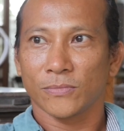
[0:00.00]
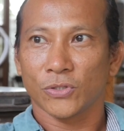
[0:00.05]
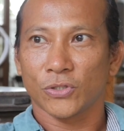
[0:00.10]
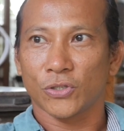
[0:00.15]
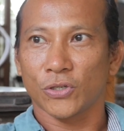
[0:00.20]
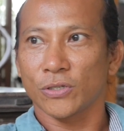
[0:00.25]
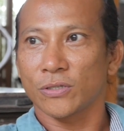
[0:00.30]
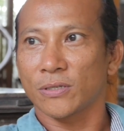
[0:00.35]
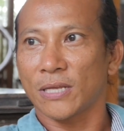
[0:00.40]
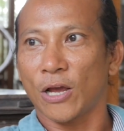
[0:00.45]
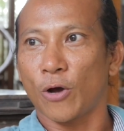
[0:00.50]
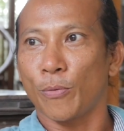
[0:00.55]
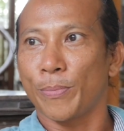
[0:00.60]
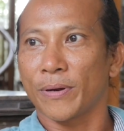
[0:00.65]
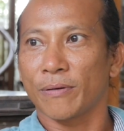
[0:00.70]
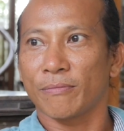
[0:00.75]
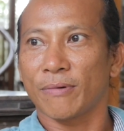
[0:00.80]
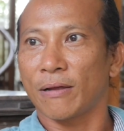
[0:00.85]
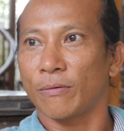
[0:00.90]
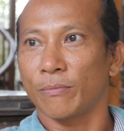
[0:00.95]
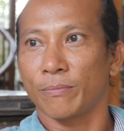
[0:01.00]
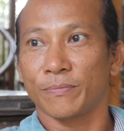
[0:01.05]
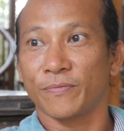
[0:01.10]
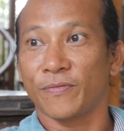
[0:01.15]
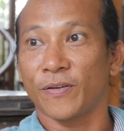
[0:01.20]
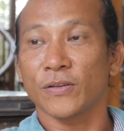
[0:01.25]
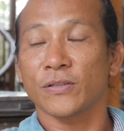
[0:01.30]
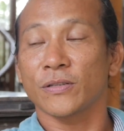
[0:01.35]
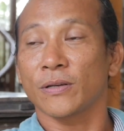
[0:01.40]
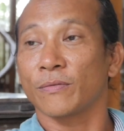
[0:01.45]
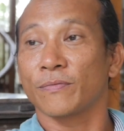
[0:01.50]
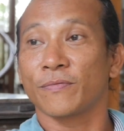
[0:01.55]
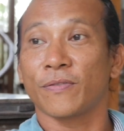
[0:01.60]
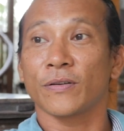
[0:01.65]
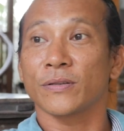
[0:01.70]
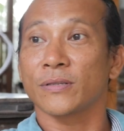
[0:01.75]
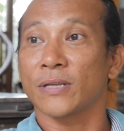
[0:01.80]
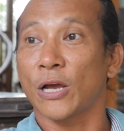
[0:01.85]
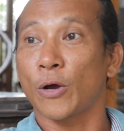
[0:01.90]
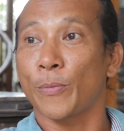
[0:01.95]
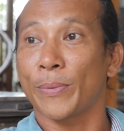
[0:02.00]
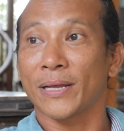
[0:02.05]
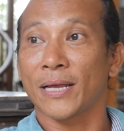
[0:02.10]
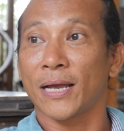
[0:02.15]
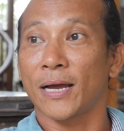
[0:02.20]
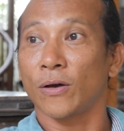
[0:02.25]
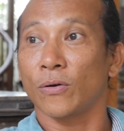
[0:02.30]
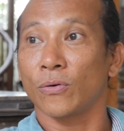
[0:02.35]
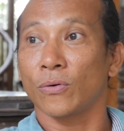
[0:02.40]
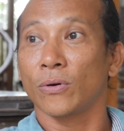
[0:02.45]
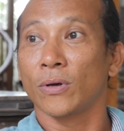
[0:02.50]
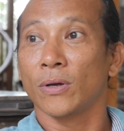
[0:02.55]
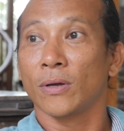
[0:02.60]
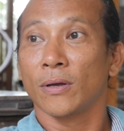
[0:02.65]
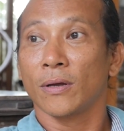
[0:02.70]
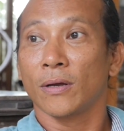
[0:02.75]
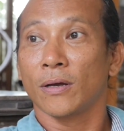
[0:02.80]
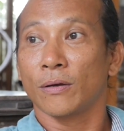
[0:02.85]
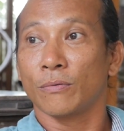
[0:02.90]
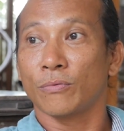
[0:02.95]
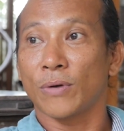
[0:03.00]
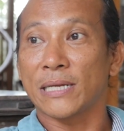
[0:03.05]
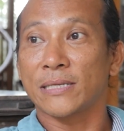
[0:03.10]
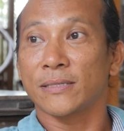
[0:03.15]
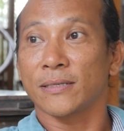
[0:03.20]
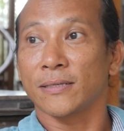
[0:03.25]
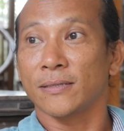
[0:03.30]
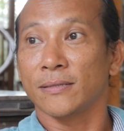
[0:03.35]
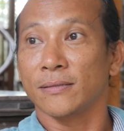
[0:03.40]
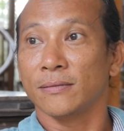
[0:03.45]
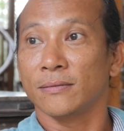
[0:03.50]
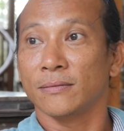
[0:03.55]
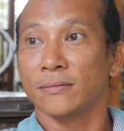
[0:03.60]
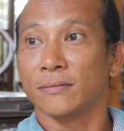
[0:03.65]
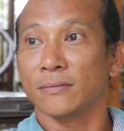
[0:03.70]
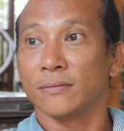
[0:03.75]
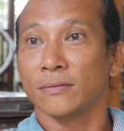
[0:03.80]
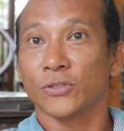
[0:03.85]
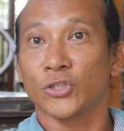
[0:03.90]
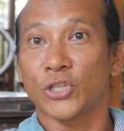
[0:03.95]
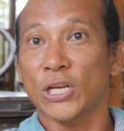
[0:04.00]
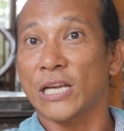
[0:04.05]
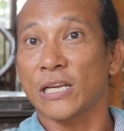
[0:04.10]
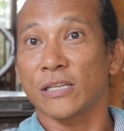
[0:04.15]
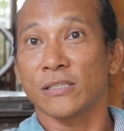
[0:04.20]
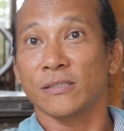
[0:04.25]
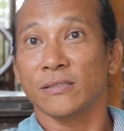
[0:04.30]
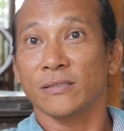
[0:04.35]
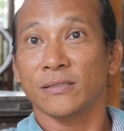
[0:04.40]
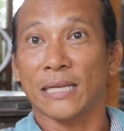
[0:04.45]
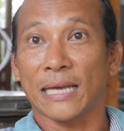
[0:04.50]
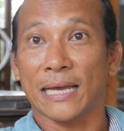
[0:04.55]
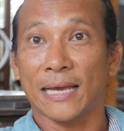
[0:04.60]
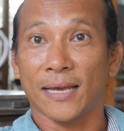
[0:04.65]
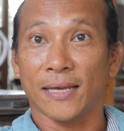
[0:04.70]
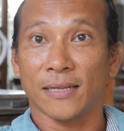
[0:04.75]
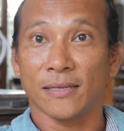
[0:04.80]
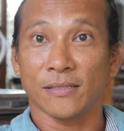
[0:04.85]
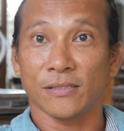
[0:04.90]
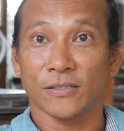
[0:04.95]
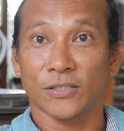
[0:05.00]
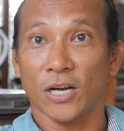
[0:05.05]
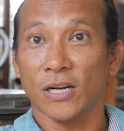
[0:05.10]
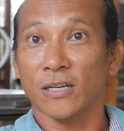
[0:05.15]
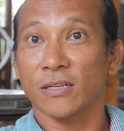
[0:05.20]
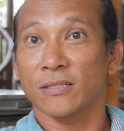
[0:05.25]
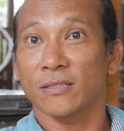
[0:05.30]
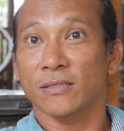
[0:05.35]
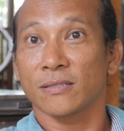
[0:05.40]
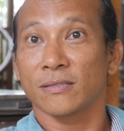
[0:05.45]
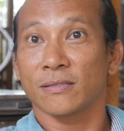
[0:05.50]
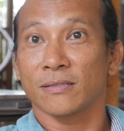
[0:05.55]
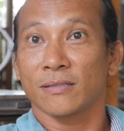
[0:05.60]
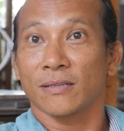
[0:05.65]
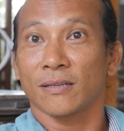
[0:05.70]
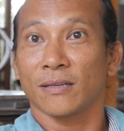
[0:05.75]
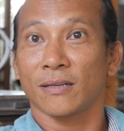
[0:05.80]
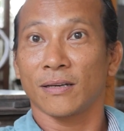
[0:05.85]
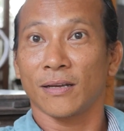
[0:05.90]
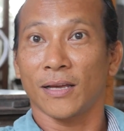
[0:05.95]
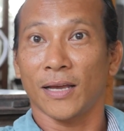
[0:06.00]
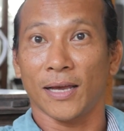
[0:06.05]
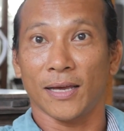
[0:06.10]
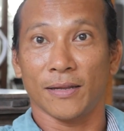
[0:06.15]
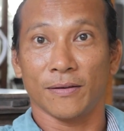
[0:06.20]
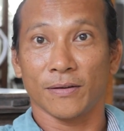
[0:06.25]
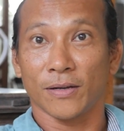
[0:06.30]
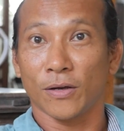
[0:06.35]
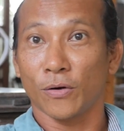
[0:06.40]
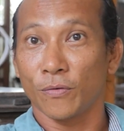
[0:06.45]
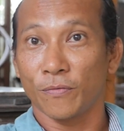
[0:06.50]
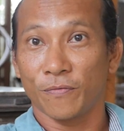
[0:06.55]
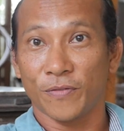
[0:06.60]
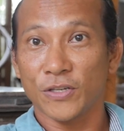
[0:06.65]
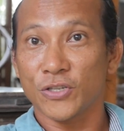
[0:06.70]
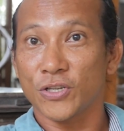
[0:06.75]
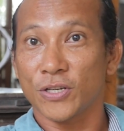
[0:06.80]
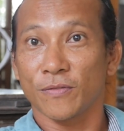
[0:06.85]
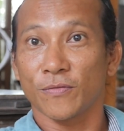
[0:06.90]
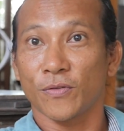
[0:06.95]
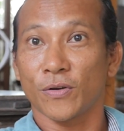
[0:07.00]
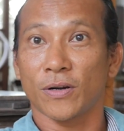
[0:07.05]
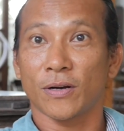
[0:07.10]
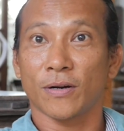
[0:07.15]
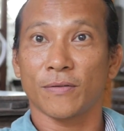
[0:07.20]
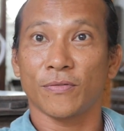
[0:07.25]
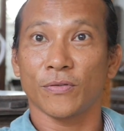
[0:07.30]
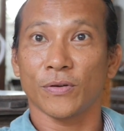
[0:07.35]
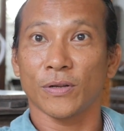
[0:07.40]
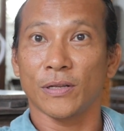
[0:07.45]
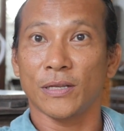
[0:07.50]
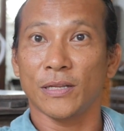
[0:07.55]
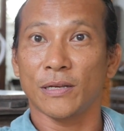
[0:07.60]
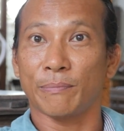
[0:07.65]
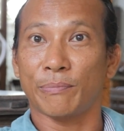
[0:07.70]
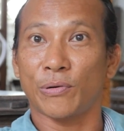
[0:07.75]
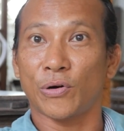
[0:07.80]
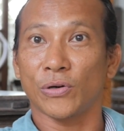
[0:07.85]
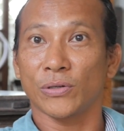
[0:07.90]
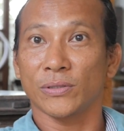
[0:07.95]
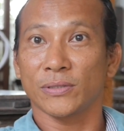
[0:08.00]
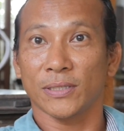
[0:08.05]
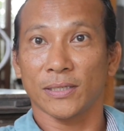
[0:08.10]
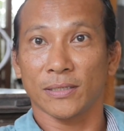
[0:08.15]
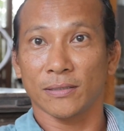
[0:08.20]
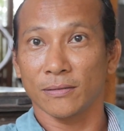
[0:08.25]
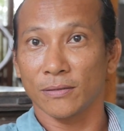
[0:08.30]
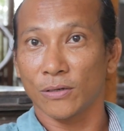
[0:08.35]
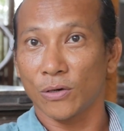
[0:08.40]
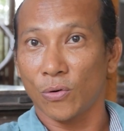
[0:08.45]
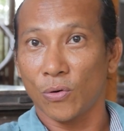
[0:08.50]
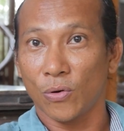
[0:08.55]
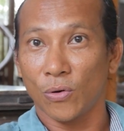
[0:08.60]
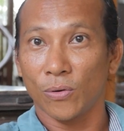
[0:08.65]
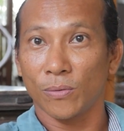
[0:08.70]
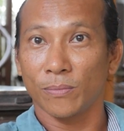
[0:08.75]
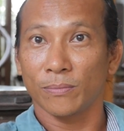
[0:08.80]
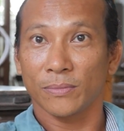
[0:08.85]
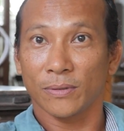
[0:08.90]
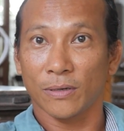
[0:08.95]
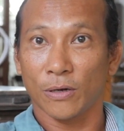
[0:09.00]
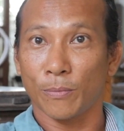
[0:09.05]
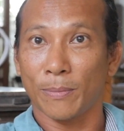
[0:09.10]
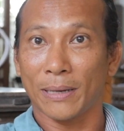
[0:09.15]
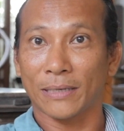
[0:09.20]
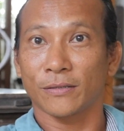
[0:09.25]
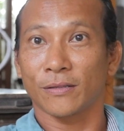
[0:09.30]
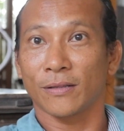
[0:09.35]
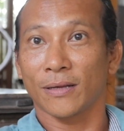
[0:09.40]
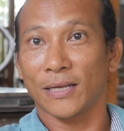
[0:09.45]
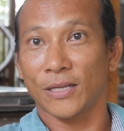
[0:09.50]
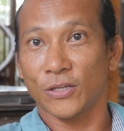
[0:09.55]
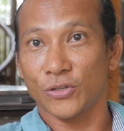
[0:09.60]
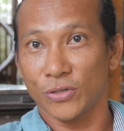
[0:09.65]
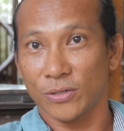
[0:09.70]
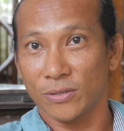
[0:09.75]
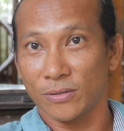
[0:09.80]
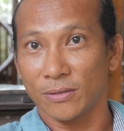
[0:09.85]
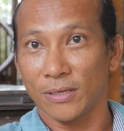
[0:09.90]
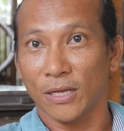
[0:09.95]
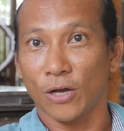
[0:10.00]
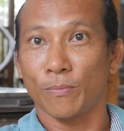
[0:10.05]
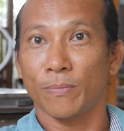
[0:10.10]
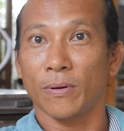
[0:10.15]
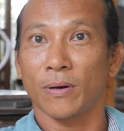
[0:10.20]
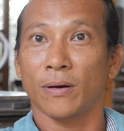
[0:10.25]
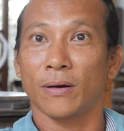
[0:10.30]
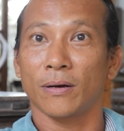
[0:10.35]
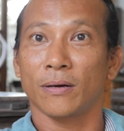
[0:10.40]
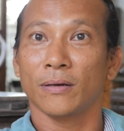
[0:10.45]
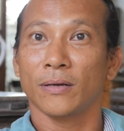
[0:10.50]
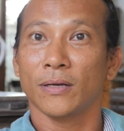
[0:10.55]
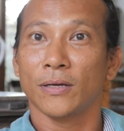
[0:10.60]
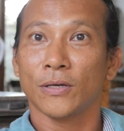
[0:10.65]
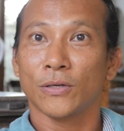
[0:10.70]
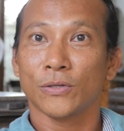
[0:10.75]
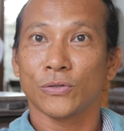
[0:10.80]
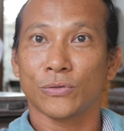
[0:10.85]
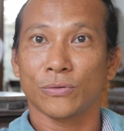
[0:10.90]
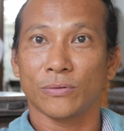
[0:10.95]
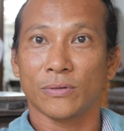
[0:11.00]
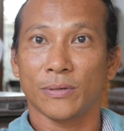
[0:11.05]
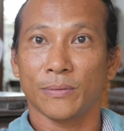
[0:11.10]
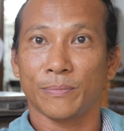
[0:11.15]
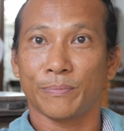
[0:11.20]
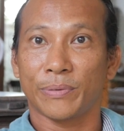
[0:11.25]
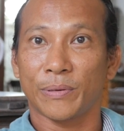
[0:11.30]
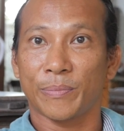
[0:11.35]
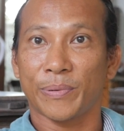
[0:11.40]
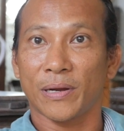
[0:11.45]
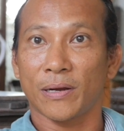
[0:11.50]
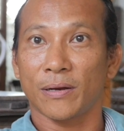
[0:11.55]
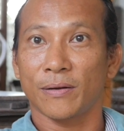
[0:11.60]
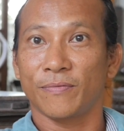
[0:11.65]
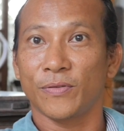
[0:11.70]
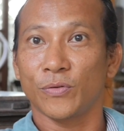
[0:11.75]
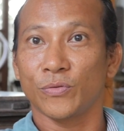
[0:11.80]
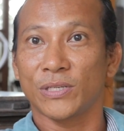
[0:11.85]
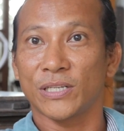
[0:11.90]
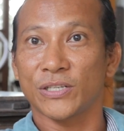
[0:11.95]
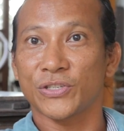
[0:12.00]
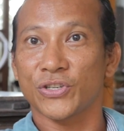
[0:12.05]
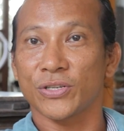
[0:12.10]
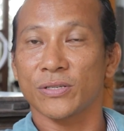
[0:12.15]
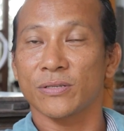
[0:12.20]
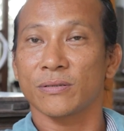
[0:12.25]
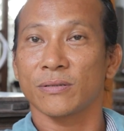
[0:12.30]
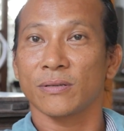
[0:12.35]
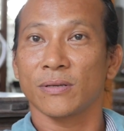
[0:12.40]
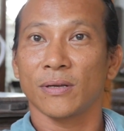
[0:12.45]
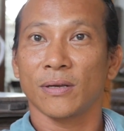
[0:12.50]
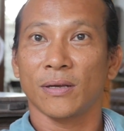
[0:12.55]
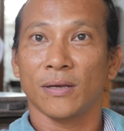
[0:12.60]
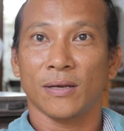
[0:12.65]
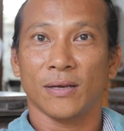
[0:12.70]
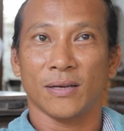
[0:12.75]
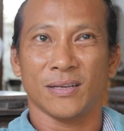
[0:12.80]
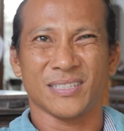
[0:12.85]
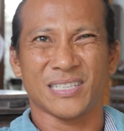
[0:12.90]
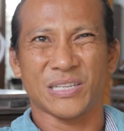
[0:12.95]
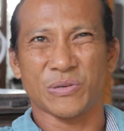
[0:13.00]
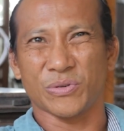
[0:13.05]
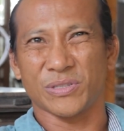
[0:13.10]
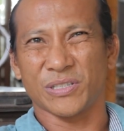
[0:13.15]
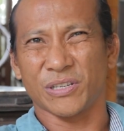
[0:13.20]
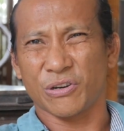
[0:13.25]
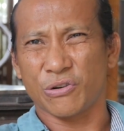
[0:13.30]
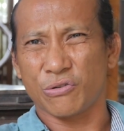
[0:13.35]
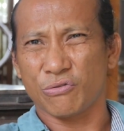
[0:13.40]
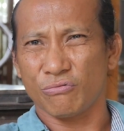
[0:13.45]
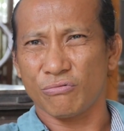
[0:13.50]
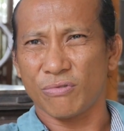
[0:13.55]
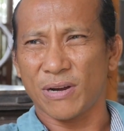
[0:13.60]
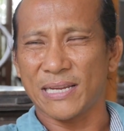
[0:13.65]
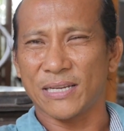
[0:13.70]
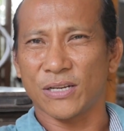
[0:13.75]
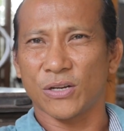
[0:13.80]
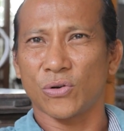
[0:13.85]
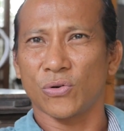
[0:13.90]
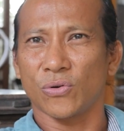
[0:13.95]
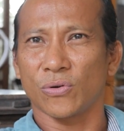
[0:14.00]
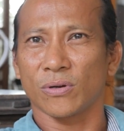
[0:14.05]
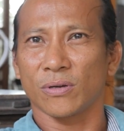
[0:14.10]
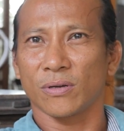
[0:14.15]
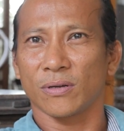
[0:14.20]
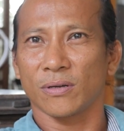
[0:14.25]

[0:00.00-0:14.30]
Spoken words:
Just helping around. First helping out raising chicken and ducks, and go fishing for her in a pond, and go home, go back to the kitchen, help her to prepare a few dishes. She was a great cook.